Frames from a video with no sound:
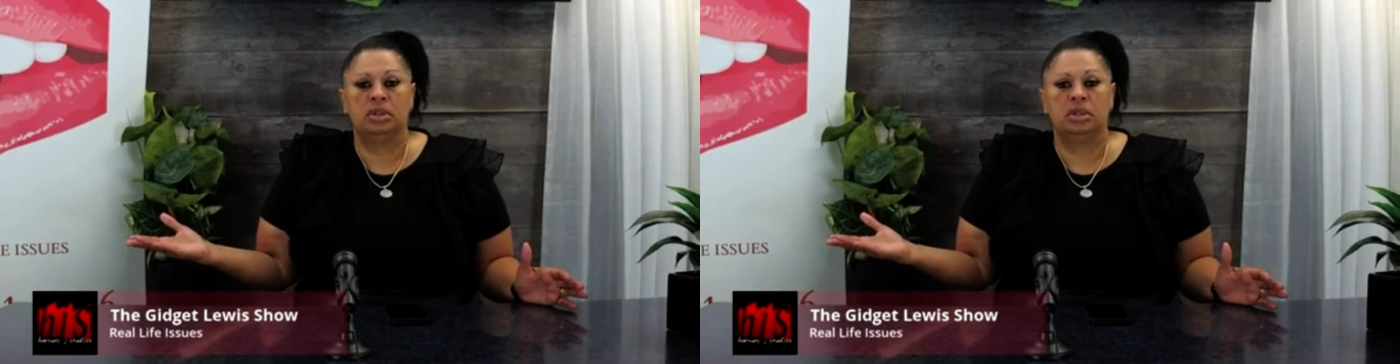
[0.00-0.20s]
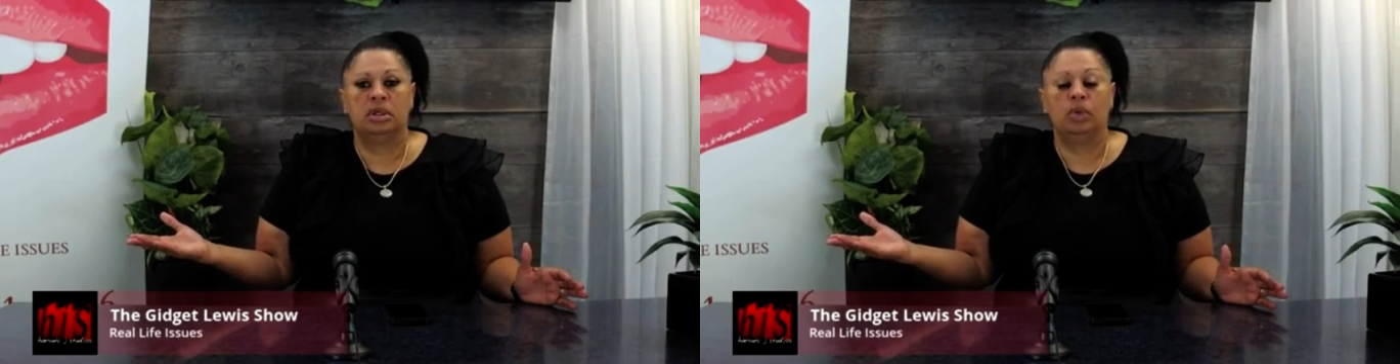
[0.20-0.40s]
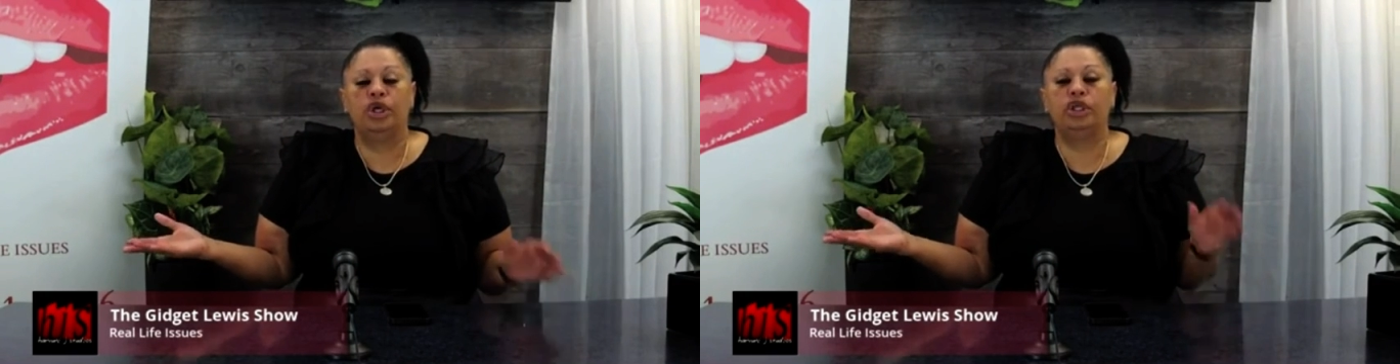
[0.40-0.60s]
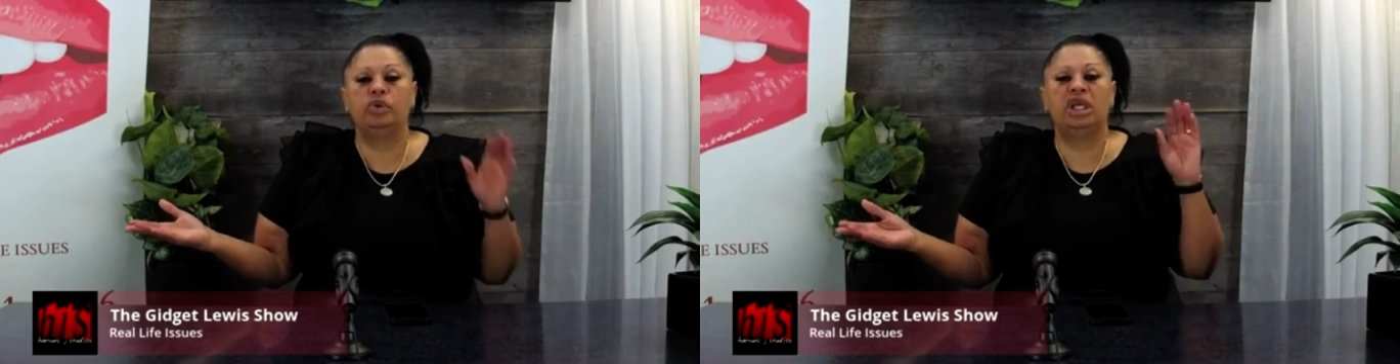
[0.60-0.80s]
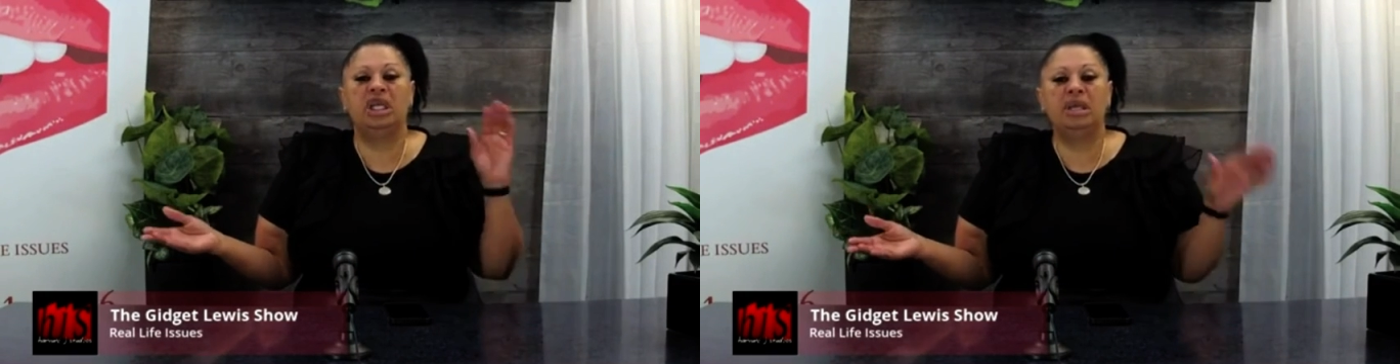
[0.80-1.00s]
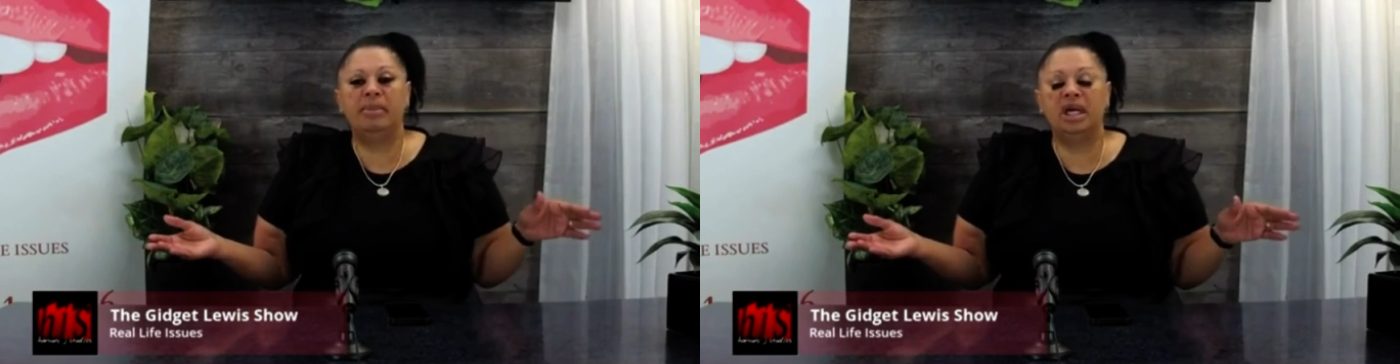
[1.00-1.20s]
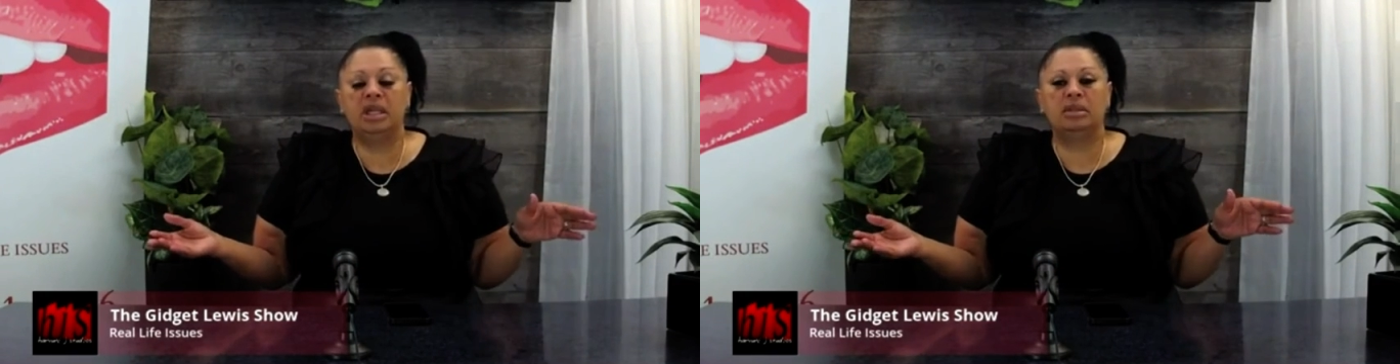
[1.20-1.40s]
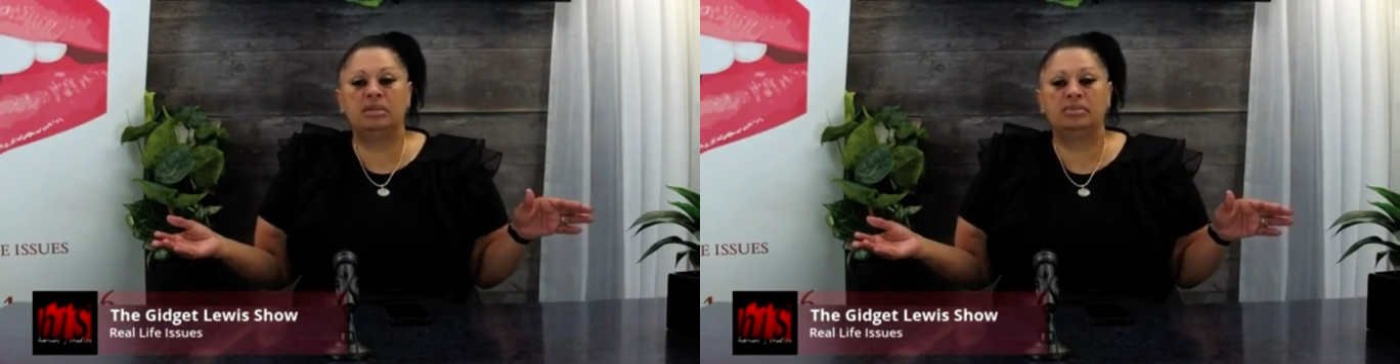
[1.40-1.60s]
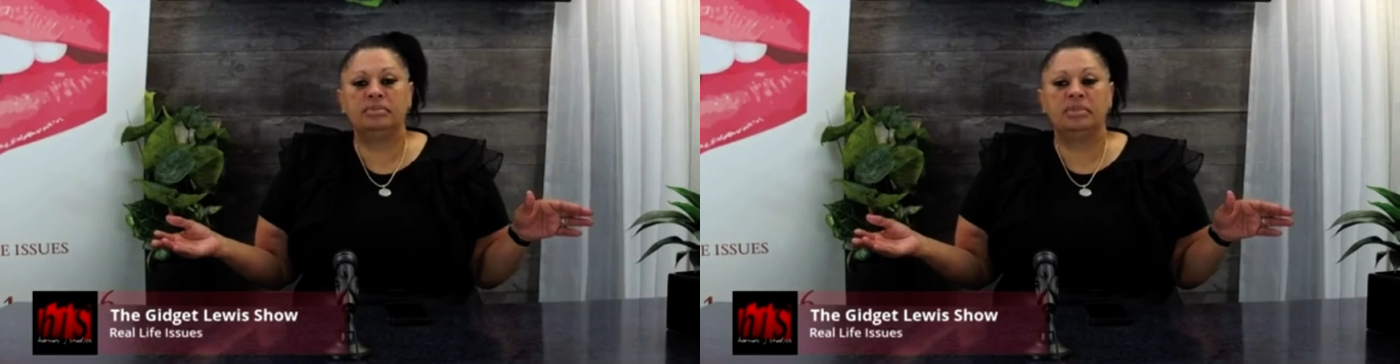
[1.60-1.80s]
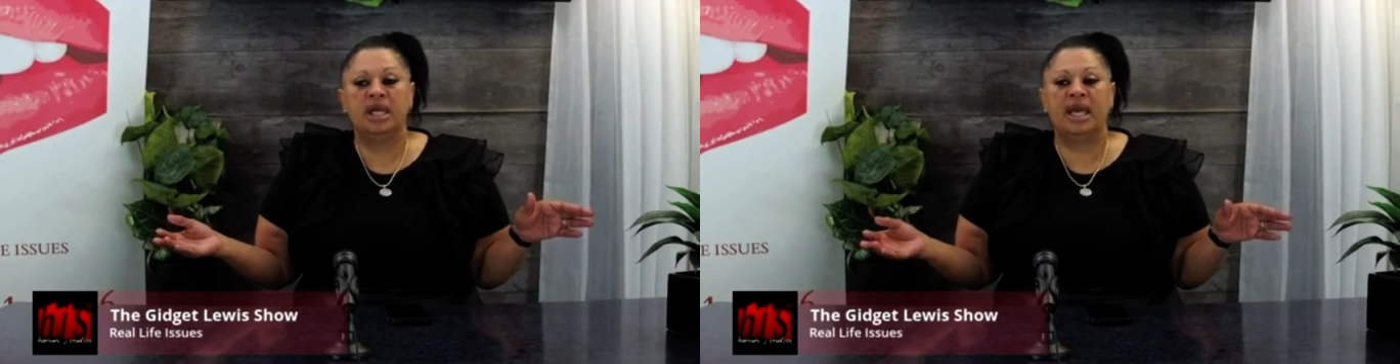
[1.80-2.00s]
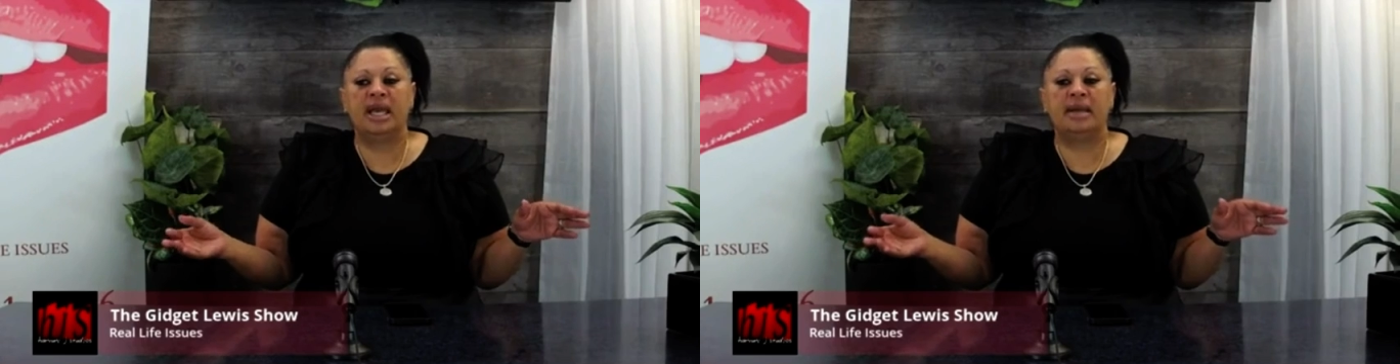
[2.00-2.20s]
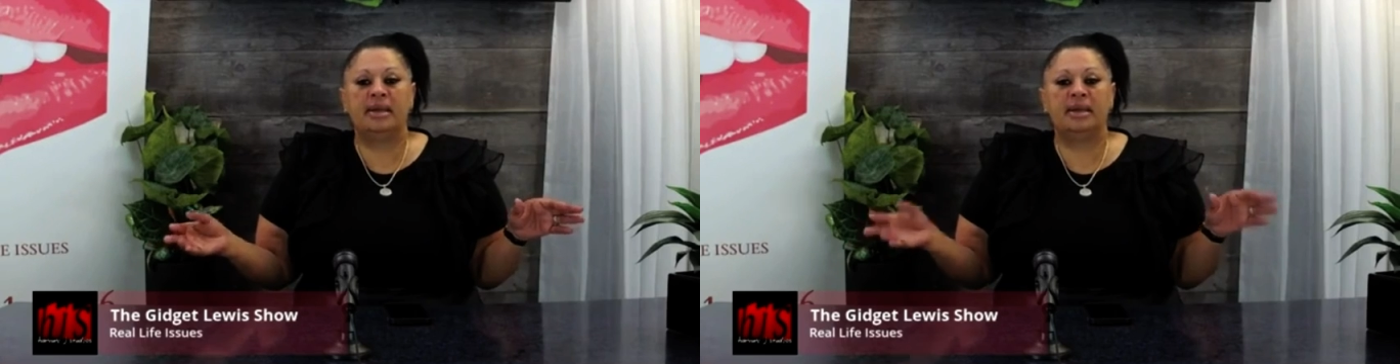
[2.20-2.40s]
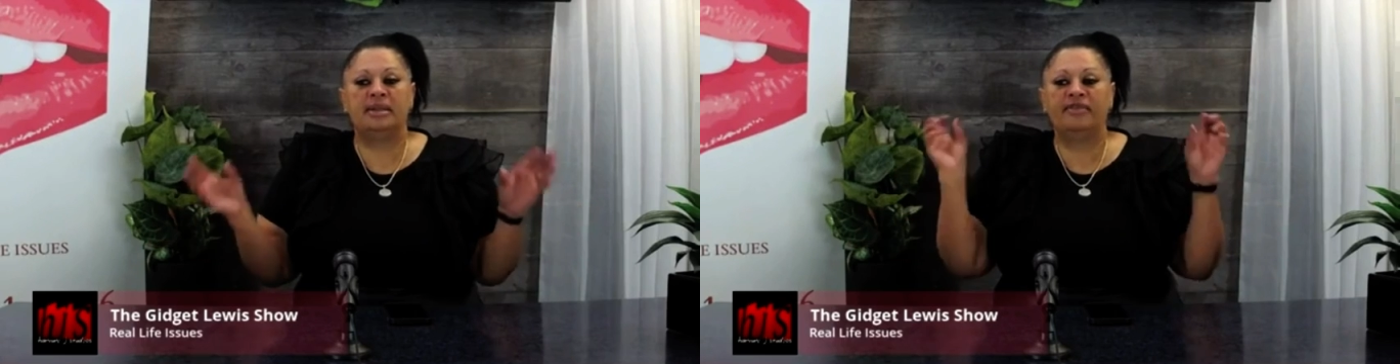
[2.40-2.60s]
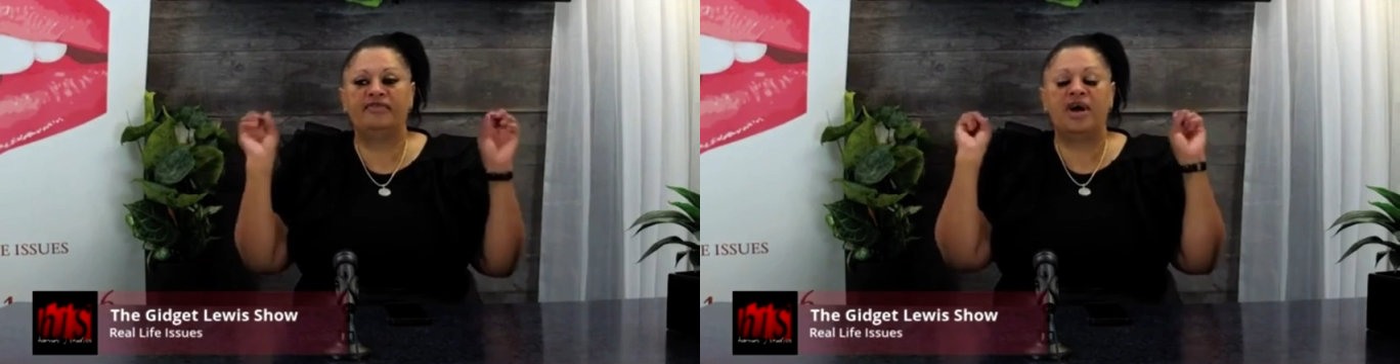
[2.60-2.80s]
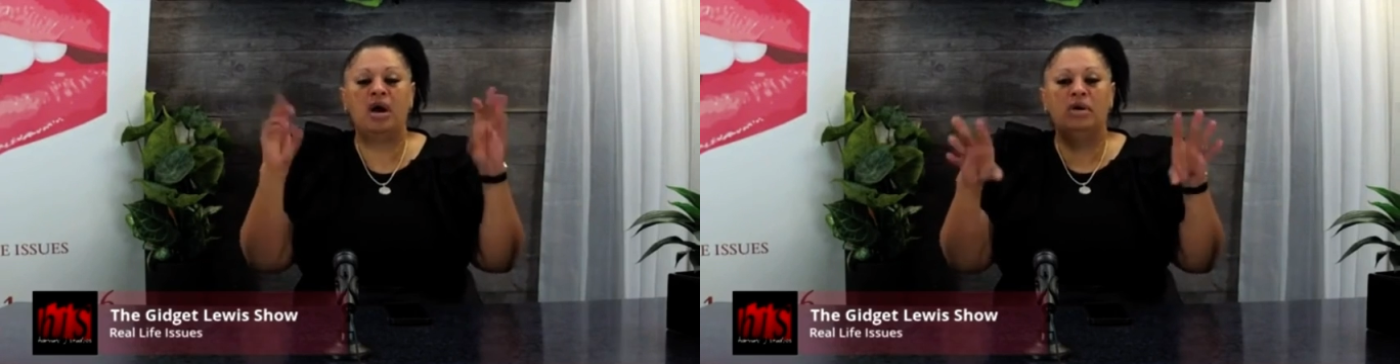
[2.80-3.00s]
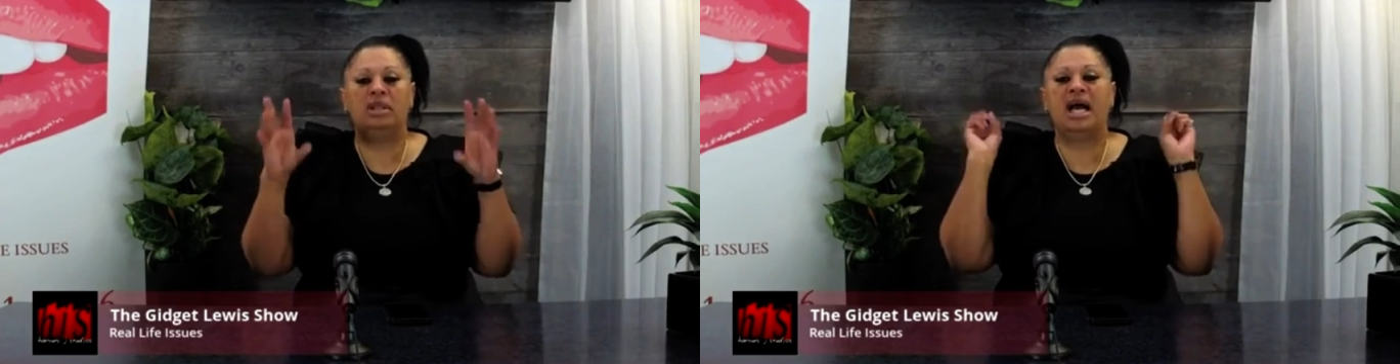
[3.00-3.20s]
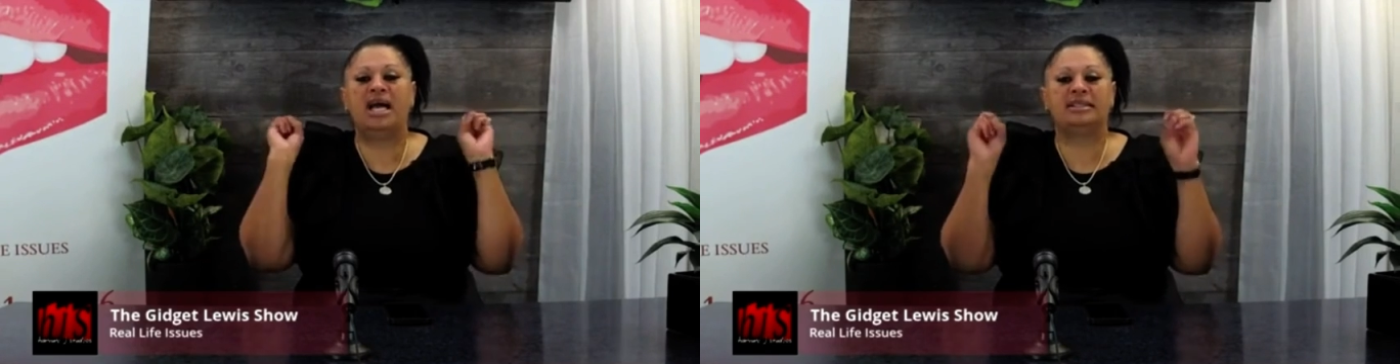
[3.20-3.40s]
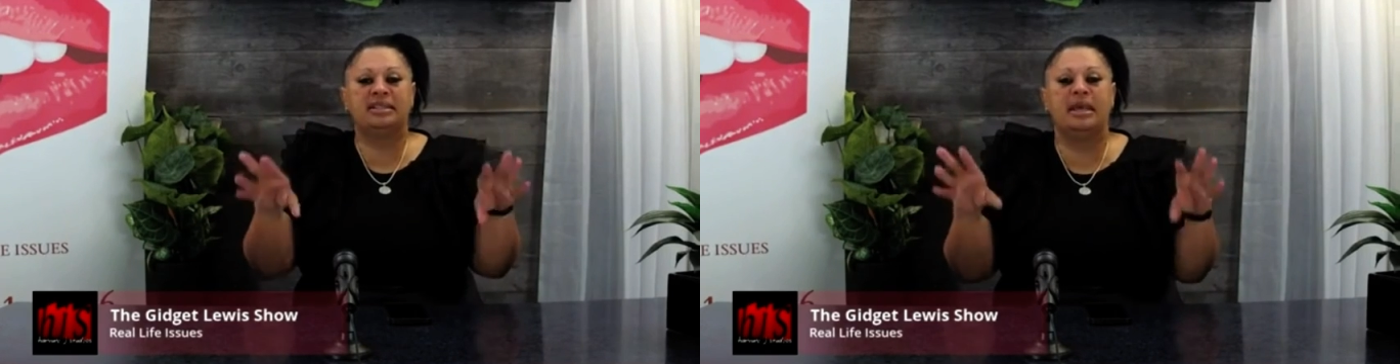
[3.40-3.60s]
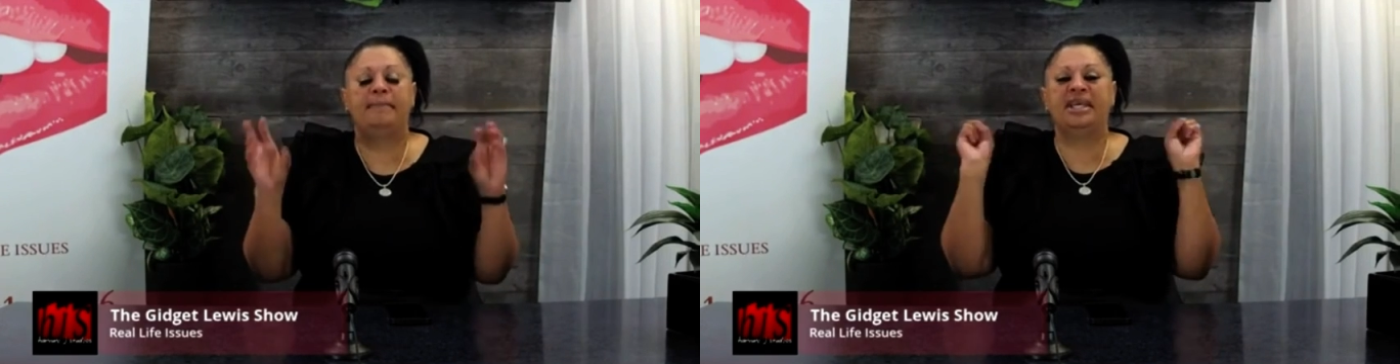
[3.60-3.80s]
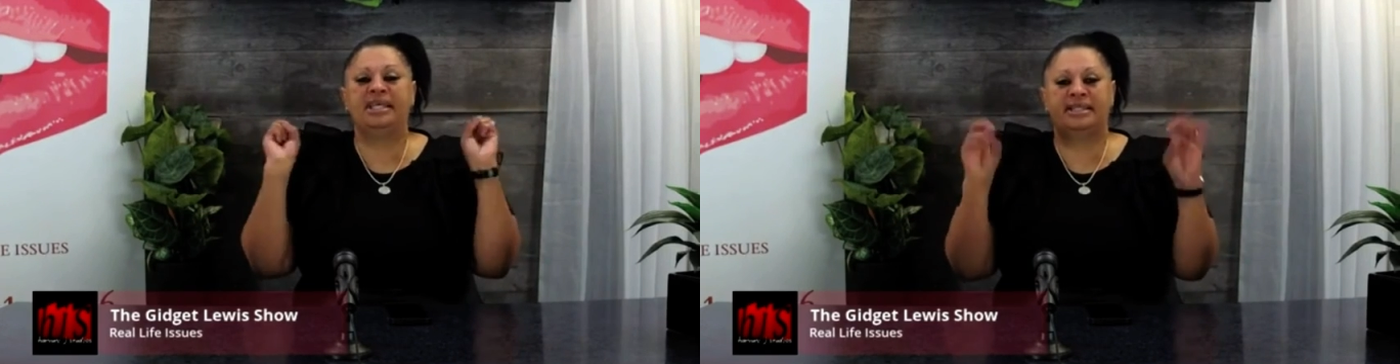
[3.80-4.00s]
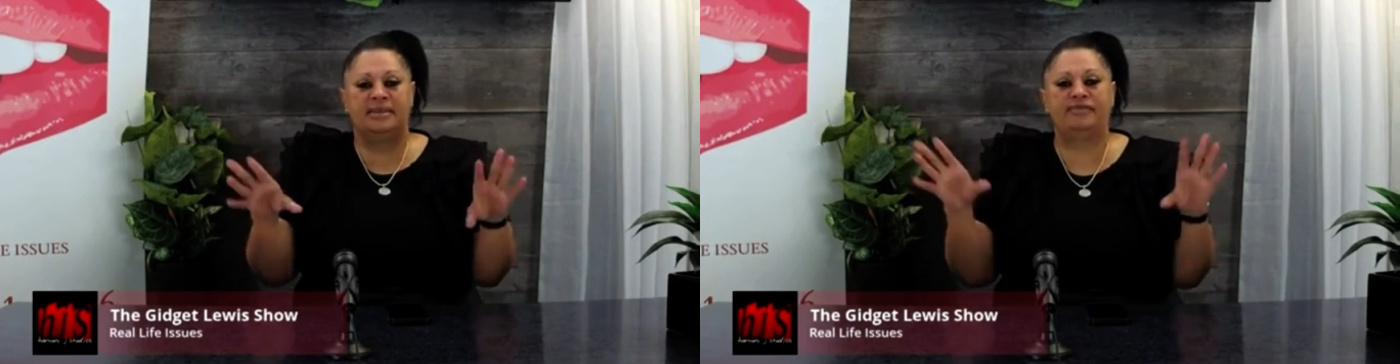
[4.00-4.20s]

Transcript: When you email them, the phone lines stay busy.